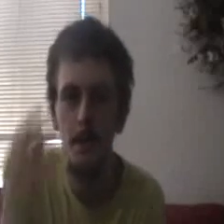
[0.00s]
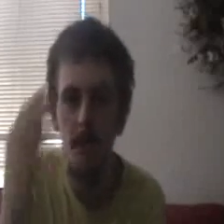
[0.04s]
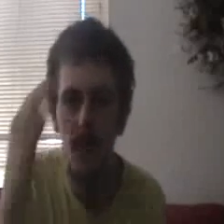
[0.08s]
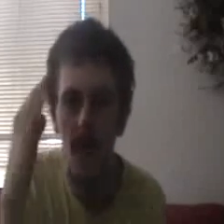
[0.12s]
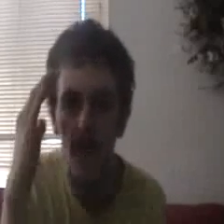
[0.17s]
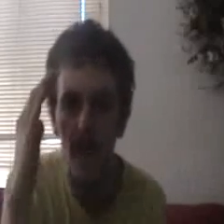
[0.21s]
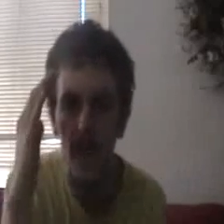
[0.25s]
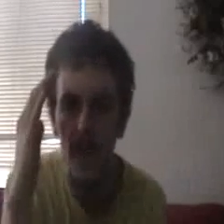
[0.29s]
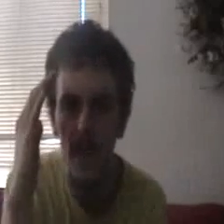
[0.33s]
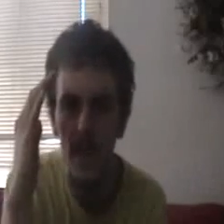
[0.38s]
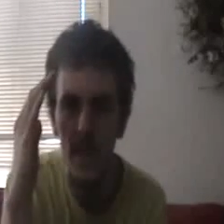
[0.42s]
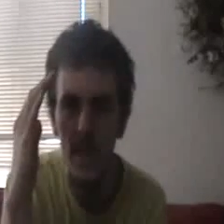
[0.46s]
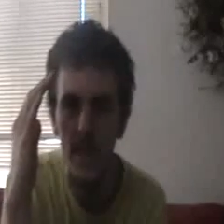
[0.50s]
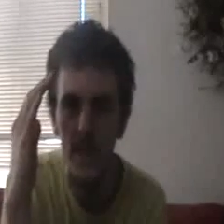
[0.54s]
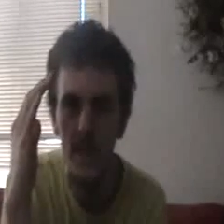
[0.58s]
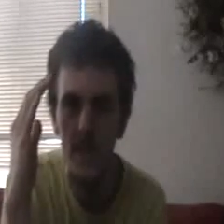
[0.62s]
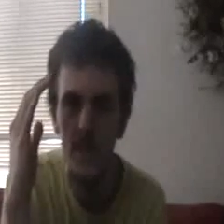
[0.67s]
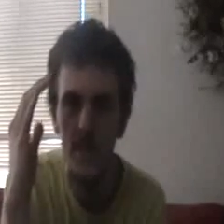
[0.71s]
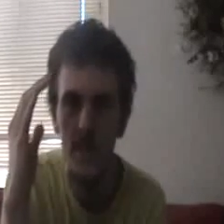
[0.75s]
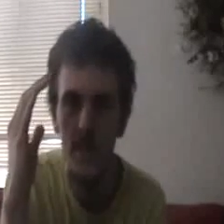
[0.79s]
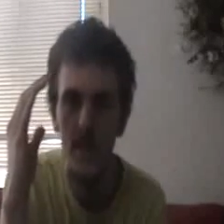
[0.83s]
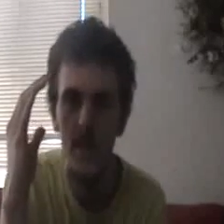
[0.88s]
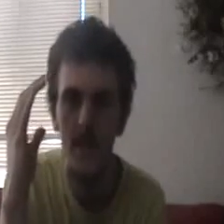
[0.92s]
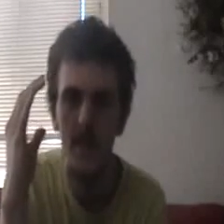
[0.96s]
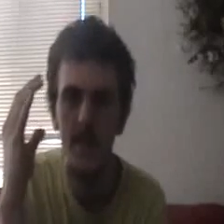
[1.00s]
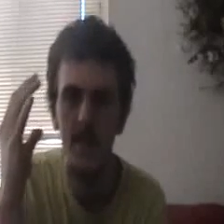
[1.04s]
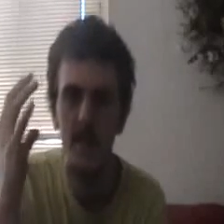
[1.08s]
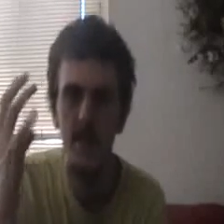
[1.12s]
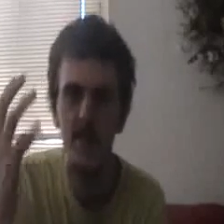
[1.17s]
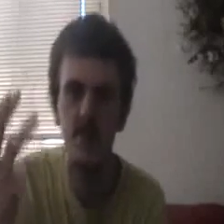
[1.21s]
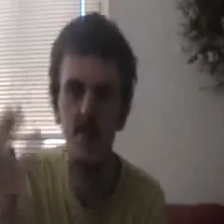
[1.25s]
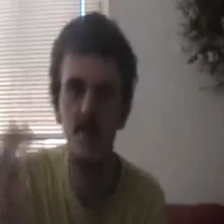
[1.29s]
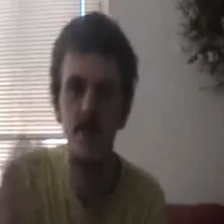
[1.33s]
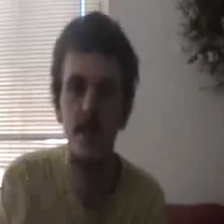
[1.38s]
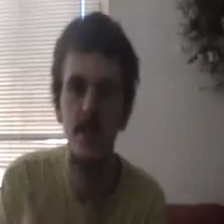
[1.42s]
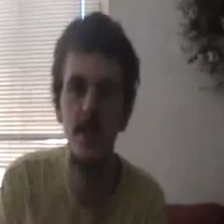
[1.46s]
mind, but
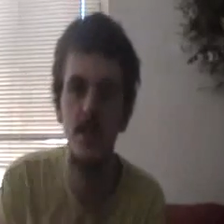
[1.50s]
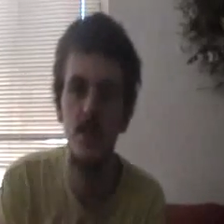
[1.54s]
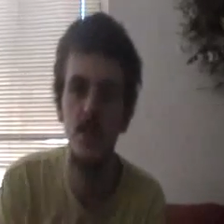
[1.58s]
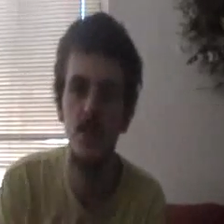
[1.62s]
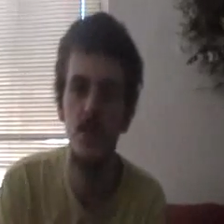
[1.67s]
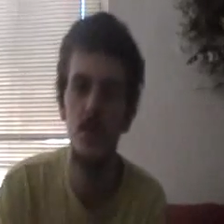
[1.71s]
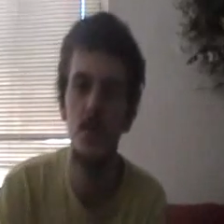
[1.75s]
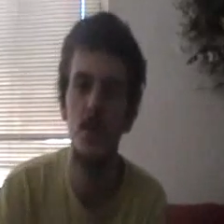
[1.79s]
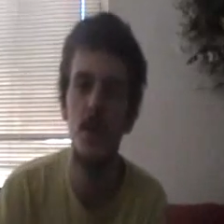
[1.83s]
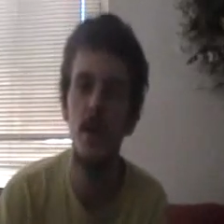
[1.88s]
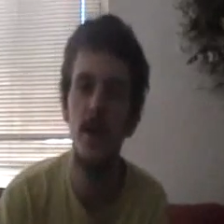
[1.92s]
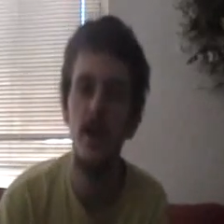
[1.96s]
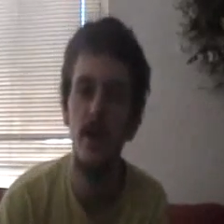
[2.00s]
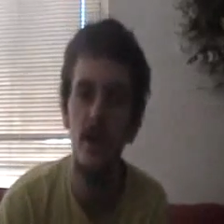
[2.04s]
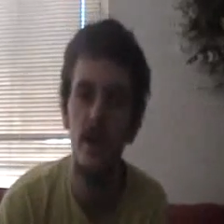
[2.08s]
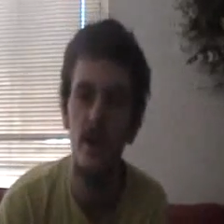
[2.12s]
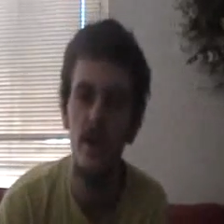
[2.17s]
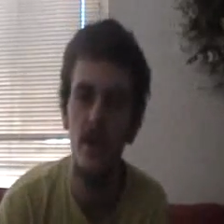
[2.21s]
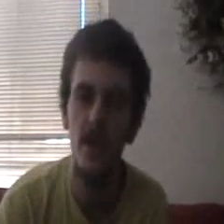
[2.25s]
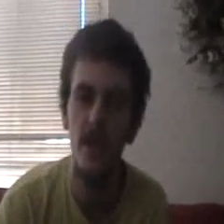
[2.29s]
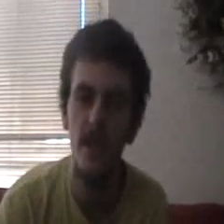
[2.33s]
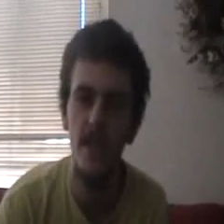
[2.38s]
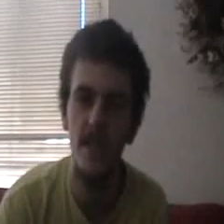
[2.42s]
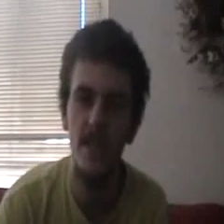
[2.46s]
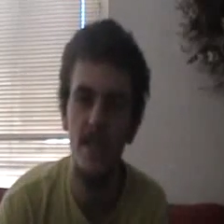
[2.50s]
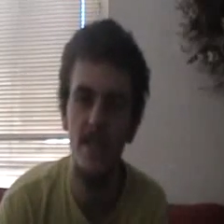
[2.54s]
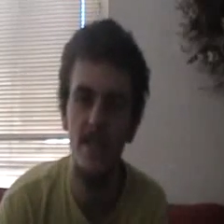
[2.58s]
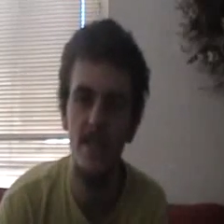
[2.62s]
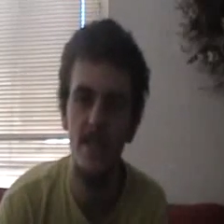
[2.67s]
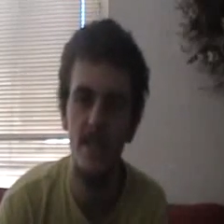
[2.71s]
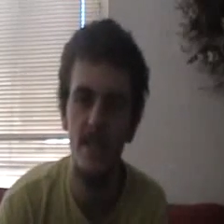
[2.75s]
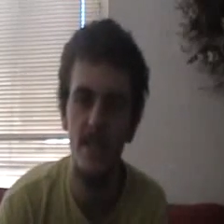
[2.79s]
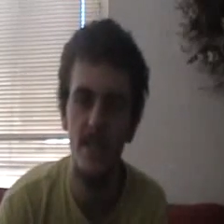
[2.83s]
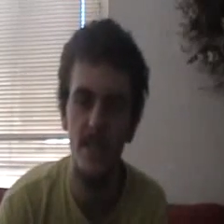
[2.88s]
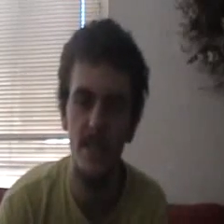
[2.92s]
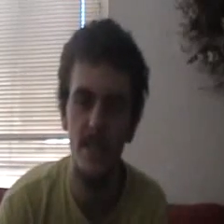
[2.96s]
the space where my heart is
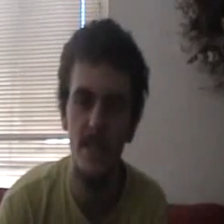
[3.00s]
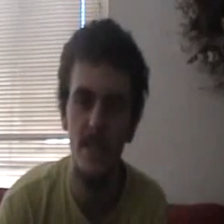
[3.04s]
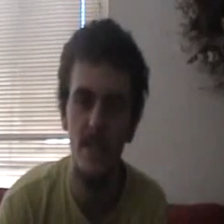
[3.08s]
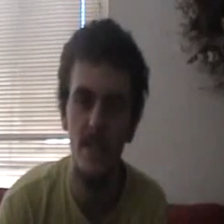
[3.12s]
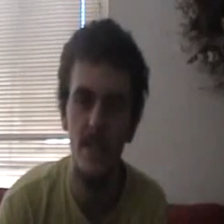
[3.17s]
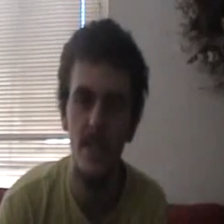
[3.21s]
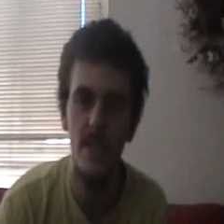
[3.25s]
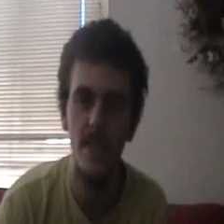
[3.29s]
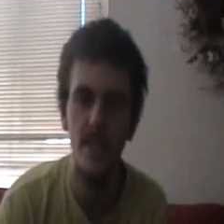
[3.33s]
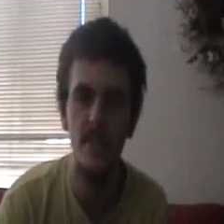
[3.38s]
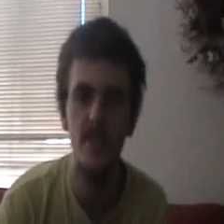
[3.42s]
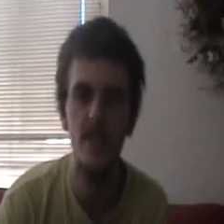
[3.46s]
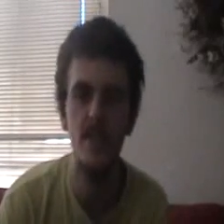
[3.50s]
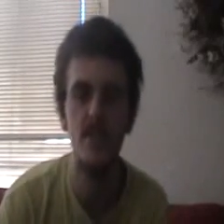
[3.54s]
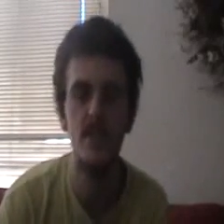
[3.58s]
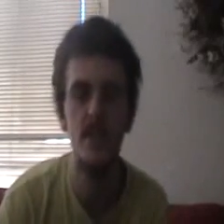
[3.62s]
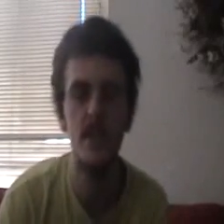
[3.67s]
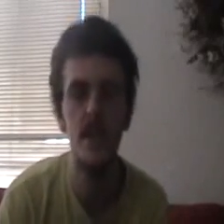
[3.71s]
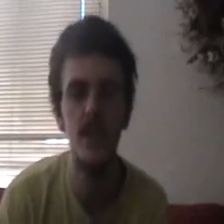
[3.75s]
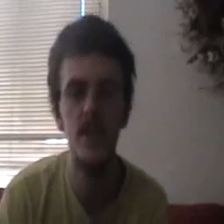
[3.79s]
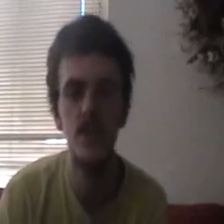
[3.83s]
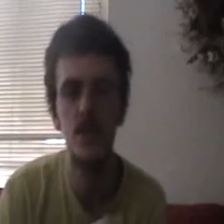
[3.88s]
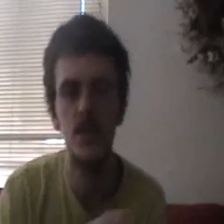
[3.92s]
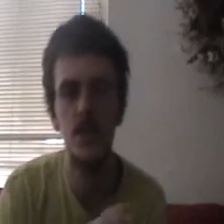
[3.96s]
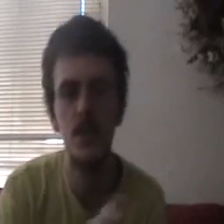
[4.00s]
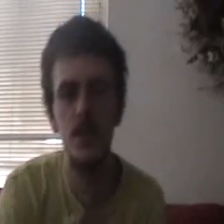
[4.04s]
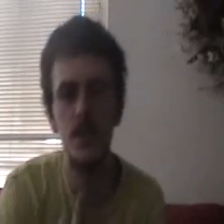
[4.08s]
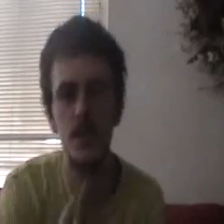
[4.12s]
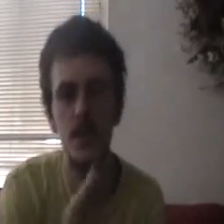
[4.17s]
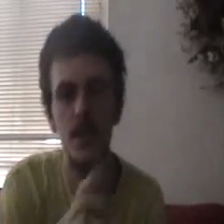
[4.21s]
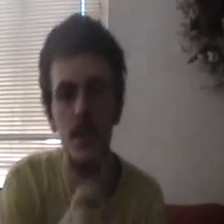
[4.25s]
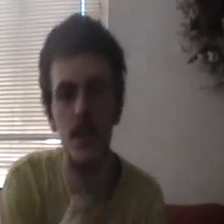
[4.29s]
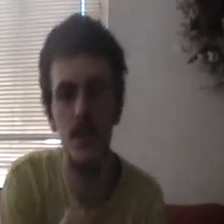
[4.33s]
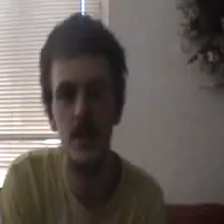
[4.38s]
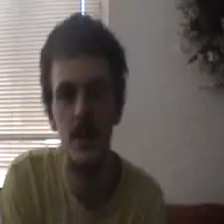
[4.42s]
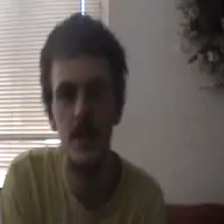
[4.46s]
sitting, is a space where
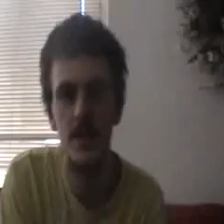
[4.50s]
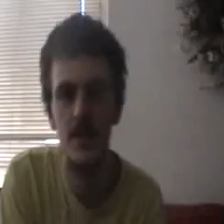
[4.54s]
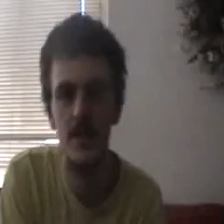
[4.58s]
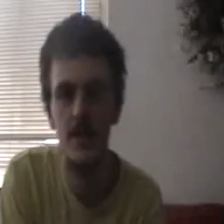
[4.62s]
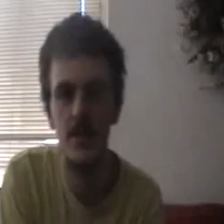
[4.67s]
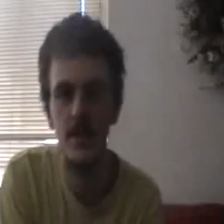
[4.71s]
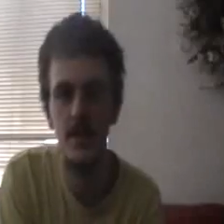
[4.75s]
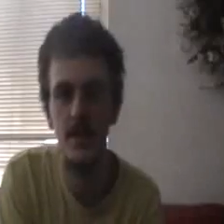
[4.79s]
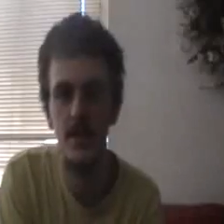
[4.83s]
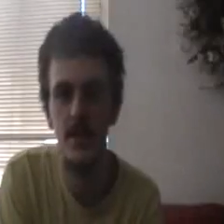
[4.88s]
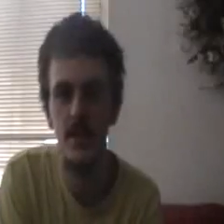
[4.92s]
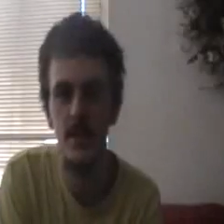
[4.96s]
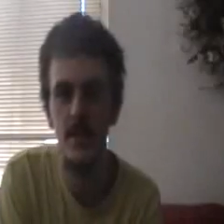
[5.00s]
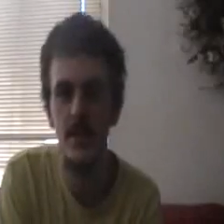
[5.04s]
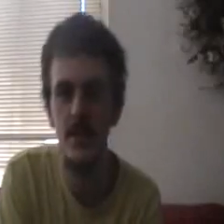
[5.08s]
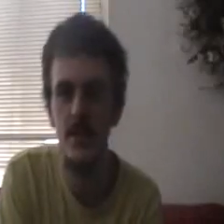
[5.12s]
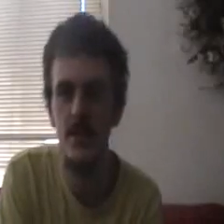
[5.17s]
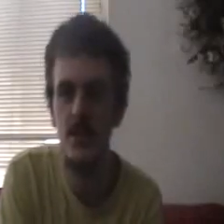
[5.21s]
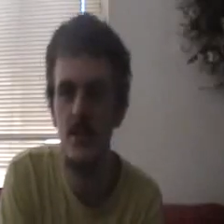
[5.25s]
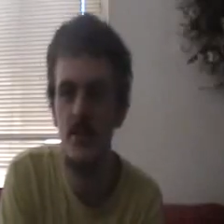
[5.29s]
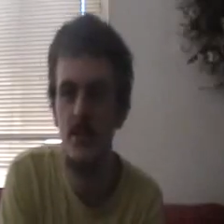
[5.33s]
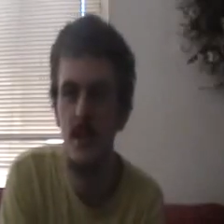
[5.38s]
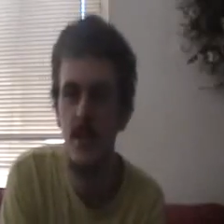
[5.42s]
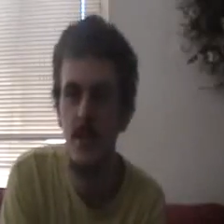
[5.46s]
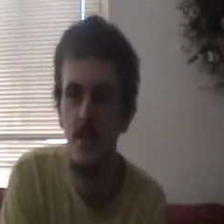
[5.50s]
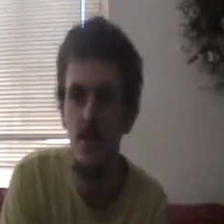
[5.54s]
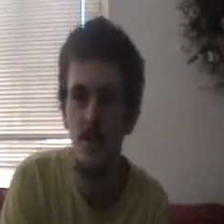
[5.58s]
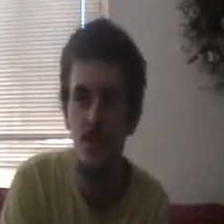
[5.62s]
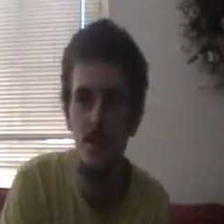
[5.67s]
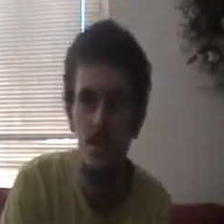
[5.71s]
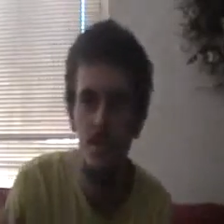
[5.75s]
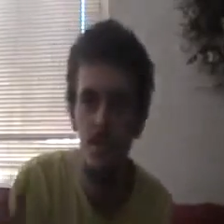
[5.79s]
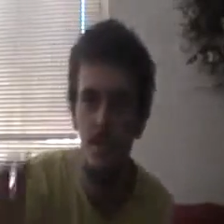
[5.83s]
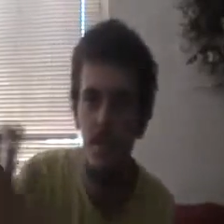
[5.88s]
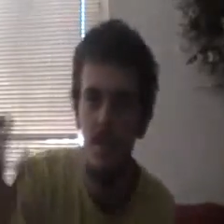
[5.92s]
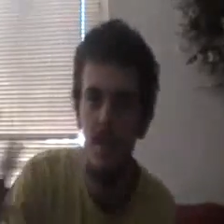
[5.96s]
your heart is sitting, is a space
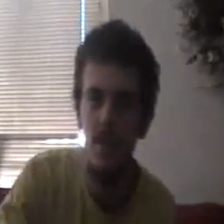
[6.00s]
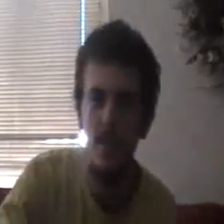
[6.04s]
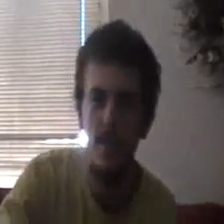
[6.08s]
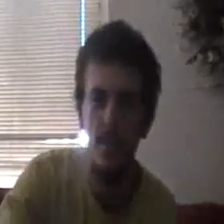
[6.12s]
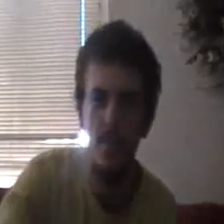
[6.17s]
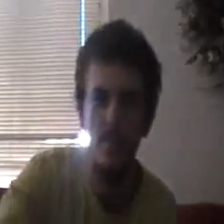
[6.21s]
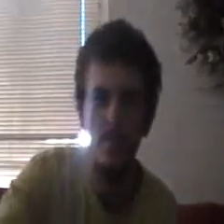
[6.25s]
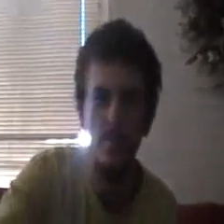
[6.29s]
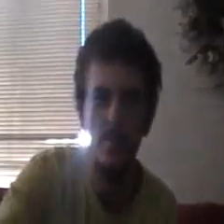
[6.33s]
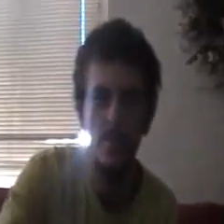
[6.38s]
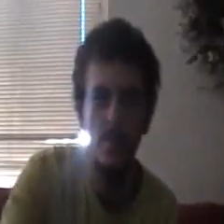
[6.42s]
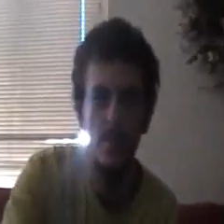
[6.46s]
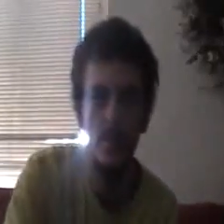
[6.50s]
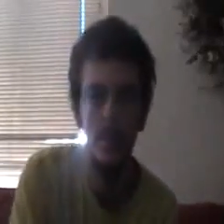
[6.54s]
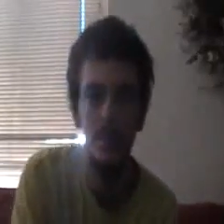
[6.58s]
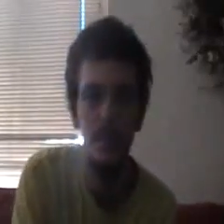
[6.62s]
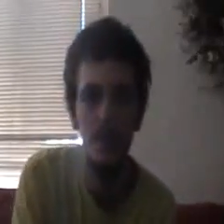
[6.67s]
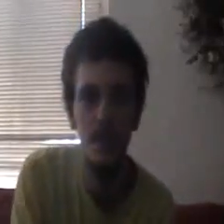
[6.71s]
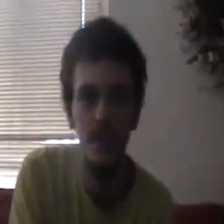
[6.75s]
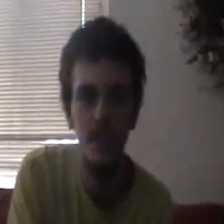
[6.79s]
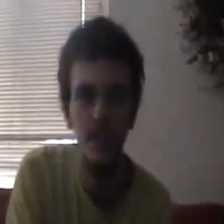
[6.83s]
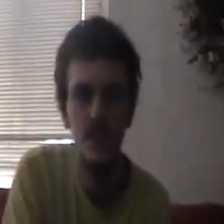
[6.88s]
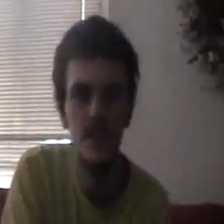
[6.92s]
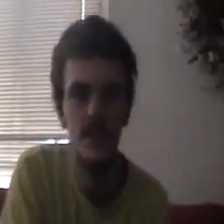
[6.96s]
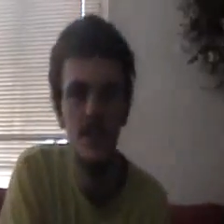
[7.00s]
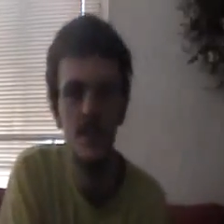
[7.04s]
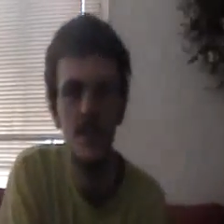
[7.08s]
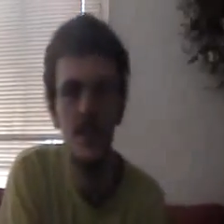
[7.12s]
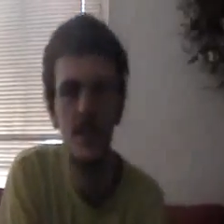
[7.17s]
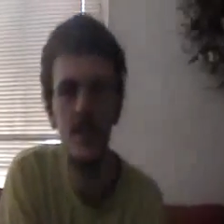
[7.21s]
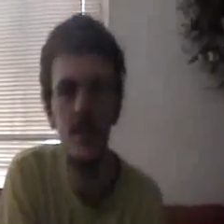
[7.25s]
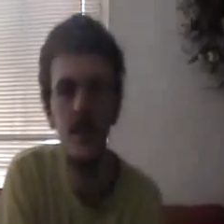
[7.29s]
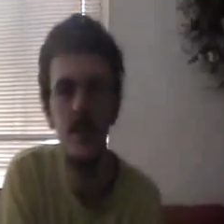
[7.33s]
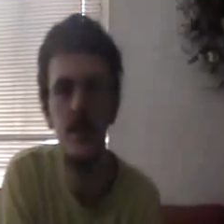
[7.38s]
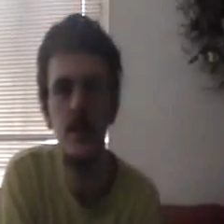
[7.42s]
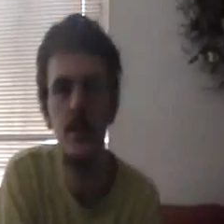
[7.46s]
where my dog's heart over here is
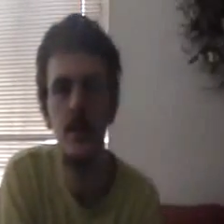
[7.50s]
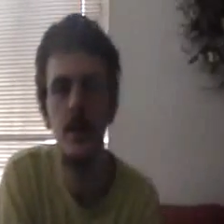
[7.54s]
sitting.